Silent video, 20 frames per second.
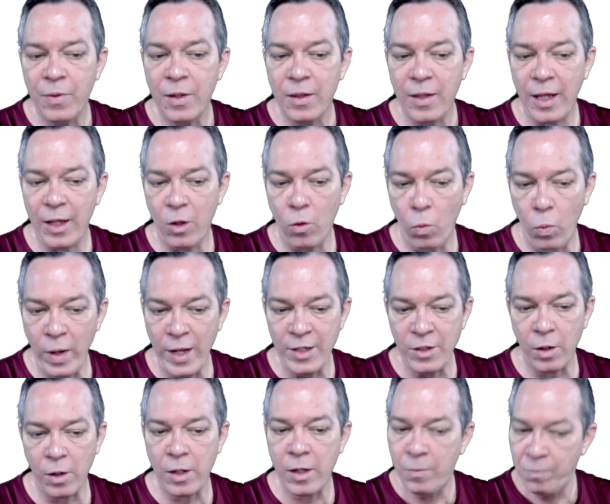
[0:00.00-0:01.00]
that your winds
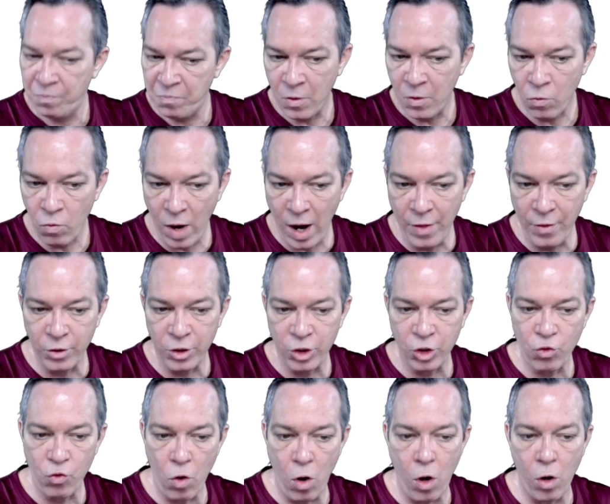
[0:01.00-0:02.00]
are rather
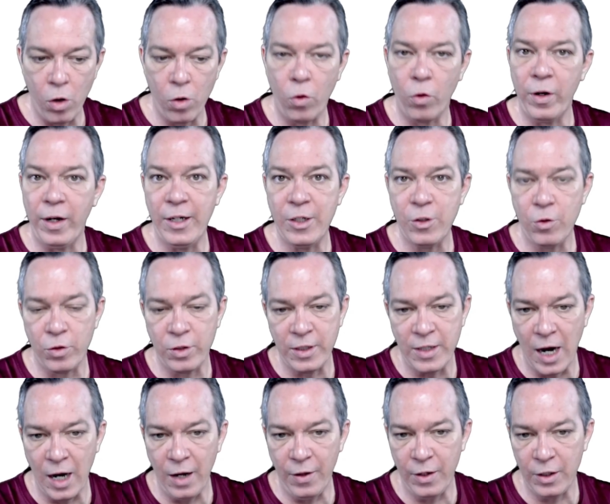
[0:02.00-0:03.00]
strong on the eastern
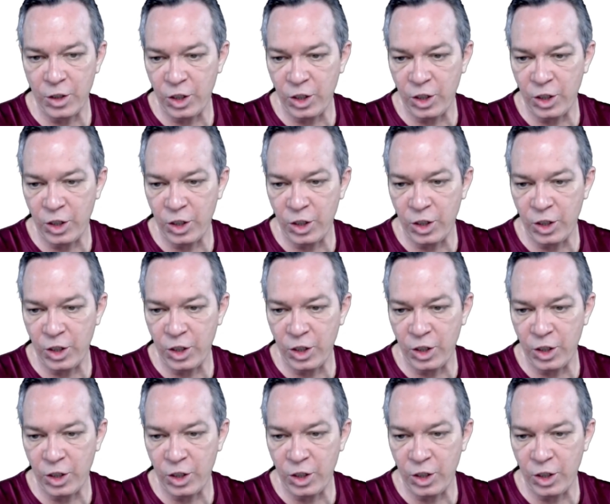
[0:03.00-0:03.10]
side of this.